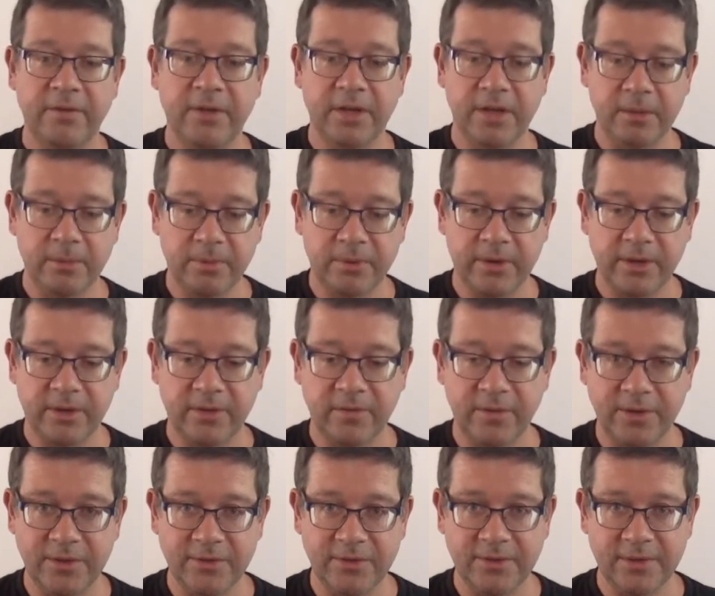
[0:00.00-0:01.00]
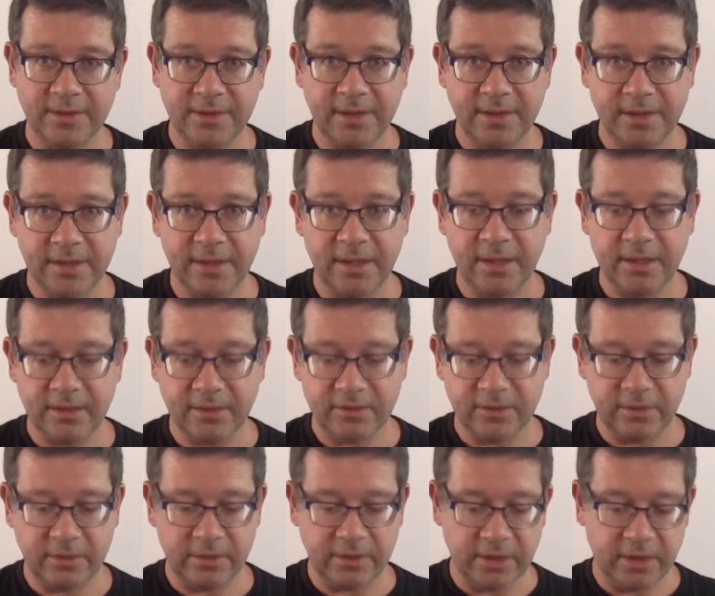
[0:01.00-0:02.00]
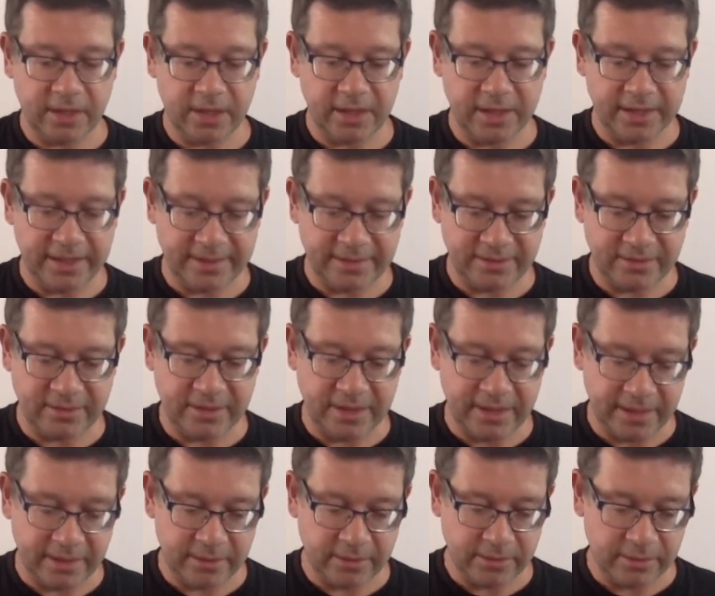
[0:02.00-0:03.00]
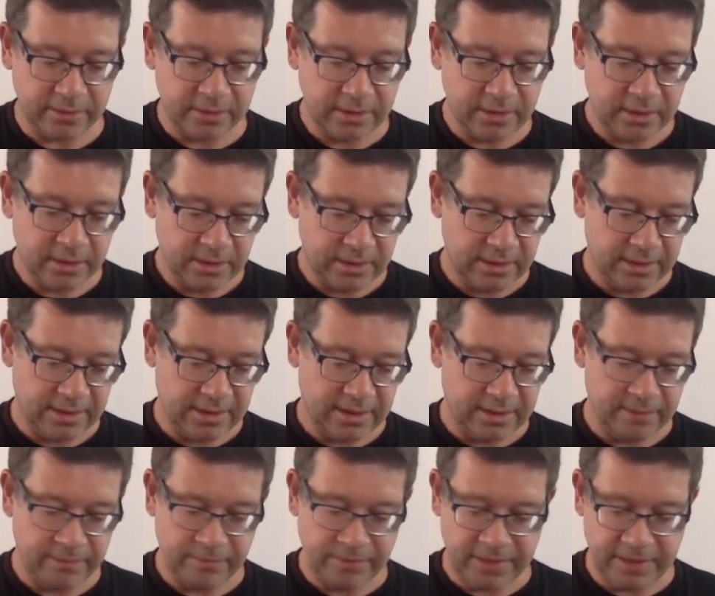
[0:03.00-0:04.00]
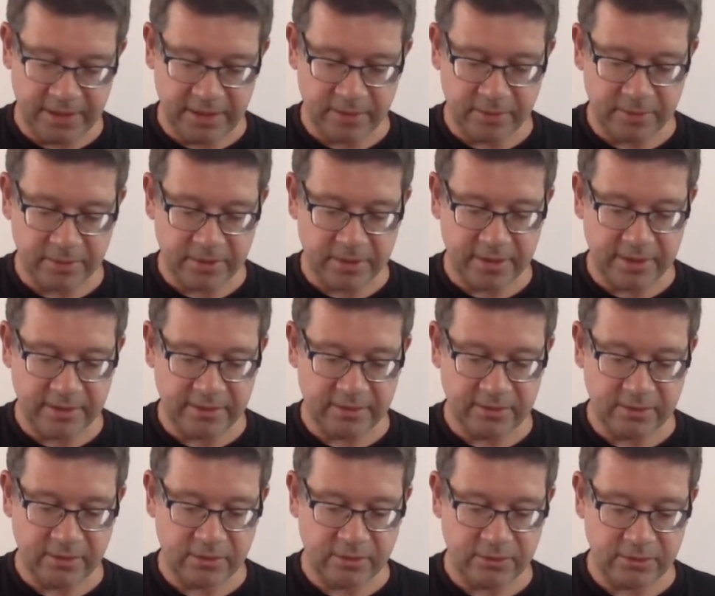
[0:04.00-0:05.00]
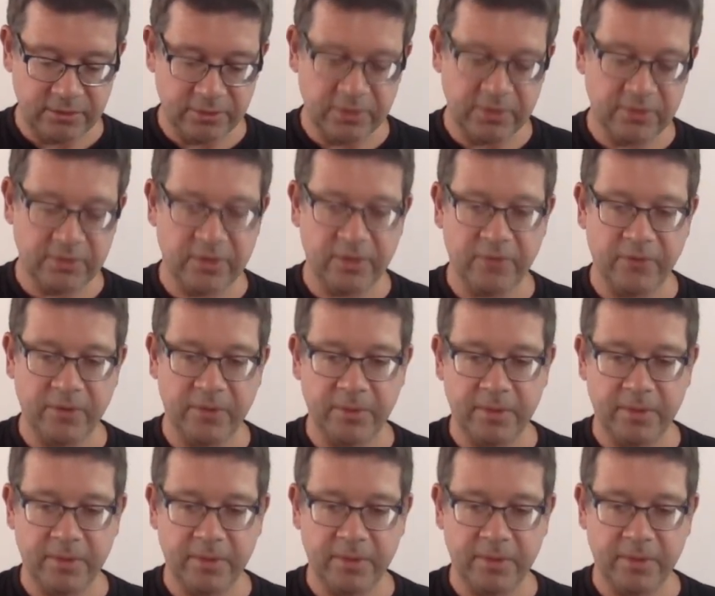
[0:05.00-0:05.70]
any enterprise features in there yet. So it kind of lets down the enterprise through the software